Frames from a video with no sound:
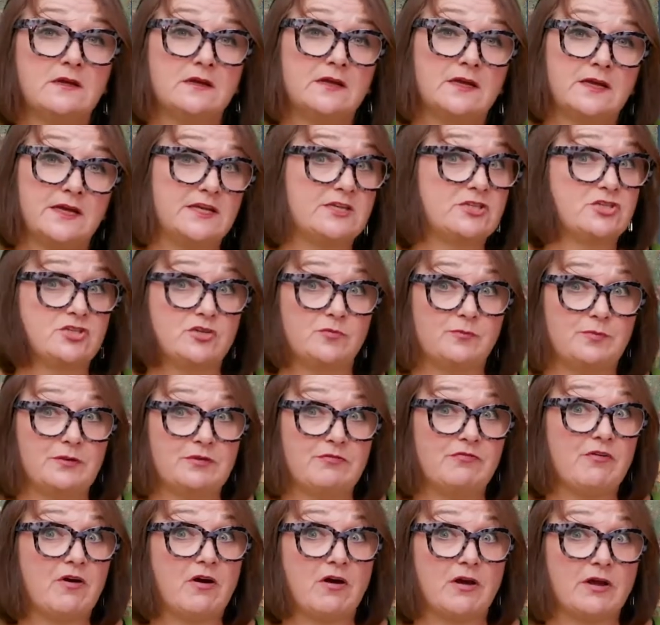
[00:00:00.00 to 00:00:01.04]
it should be
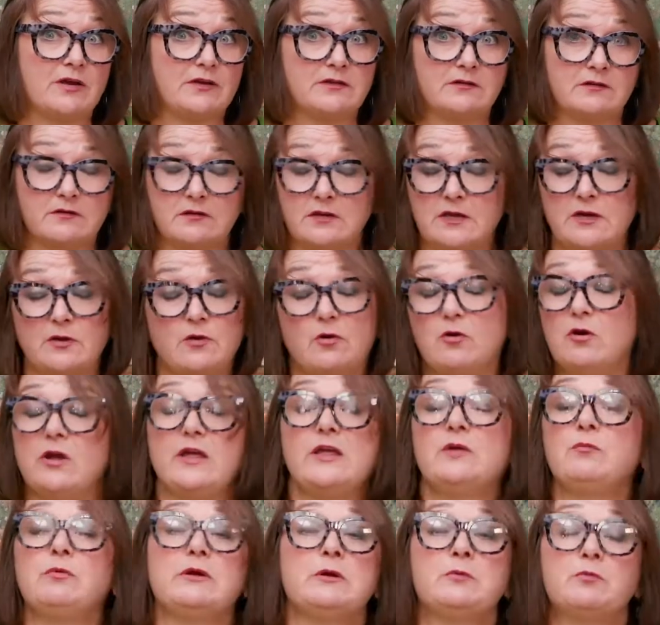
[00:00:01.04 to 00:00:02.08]
fine. It
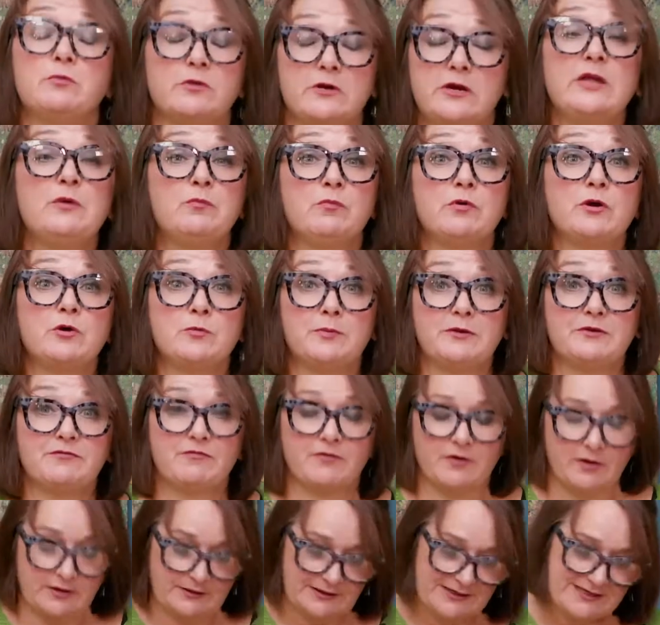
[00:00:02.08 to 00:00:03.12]
will be
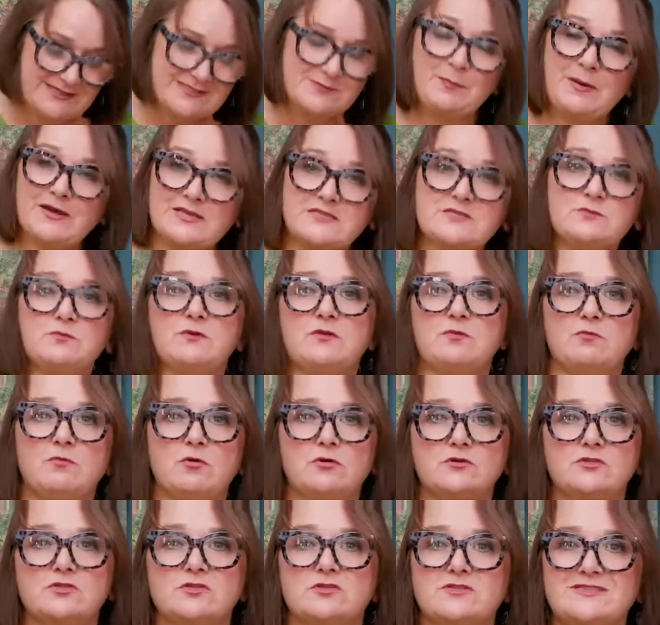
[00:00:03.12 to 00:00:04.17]
fine. It's better with
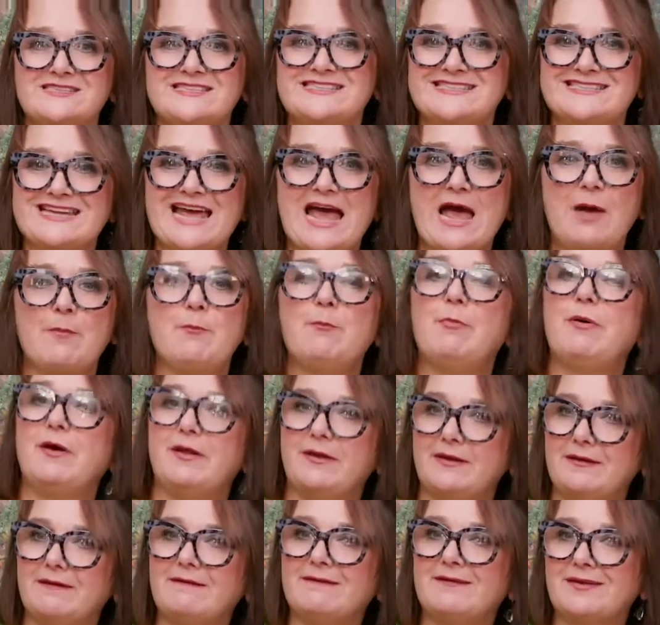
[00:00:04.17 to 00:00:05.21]
moss because it's damp
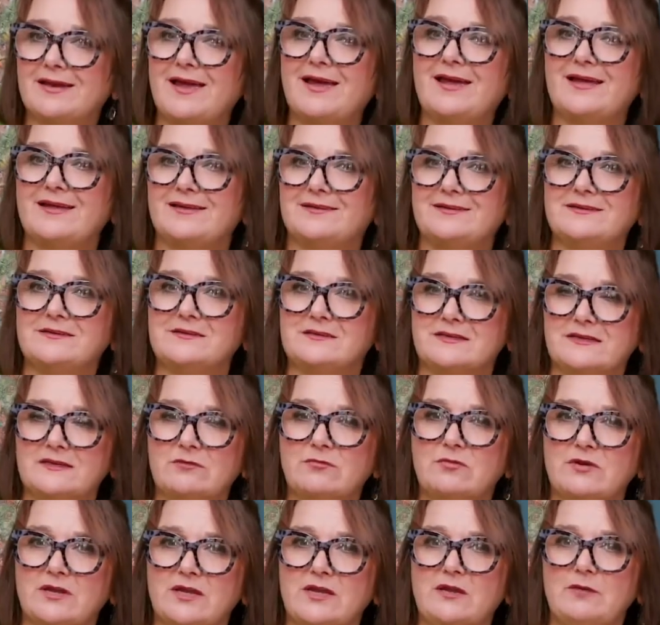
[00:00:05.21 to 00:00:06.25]
and it
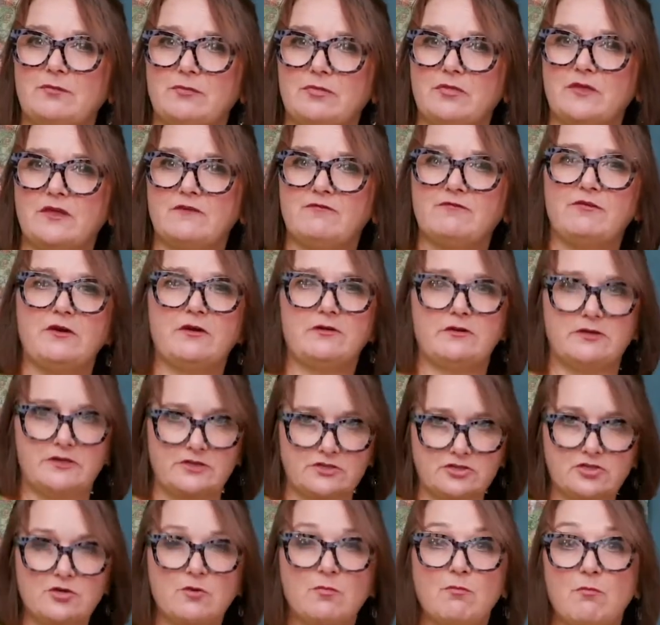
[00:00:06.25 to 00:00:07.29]
will keep the
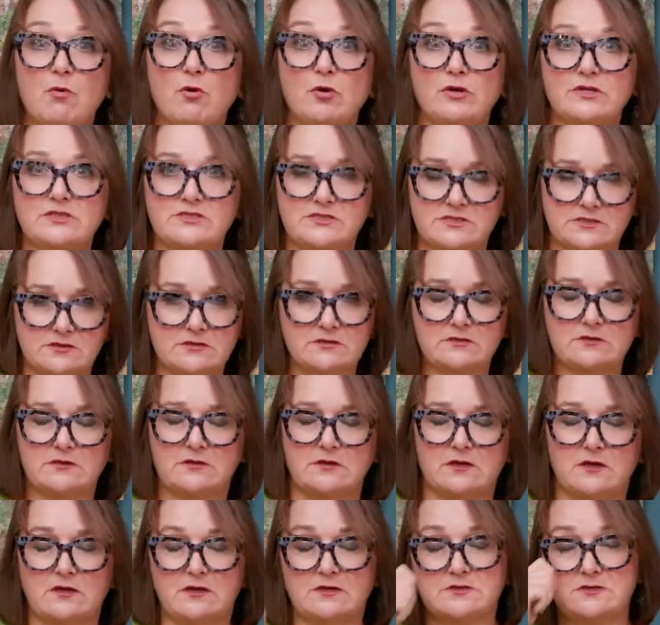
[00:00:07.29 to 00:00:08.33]
foliage moist
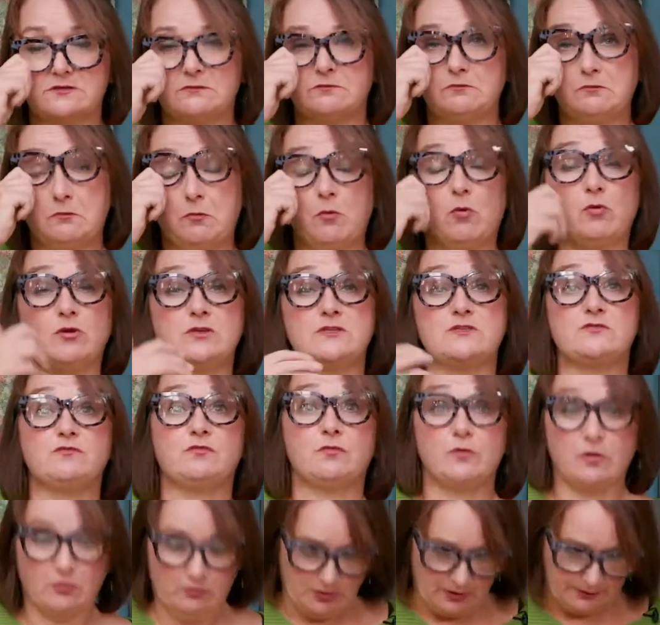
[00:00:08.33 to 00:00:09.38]
for
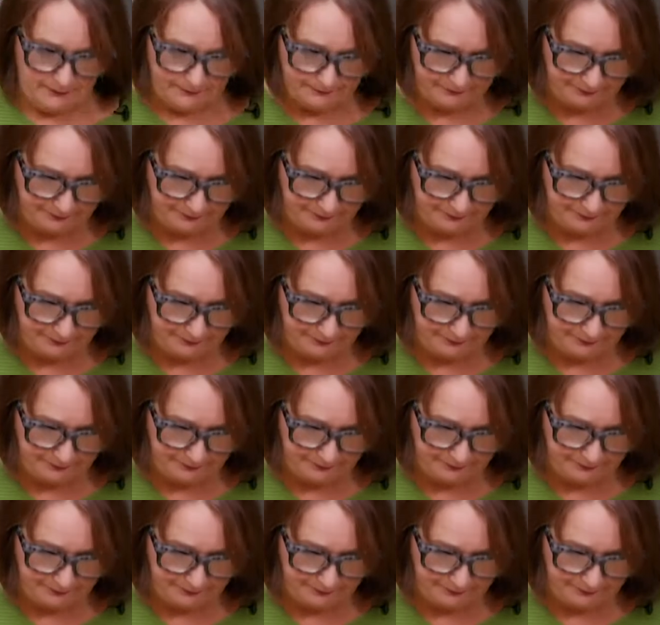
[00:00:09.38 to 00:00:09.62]
longer.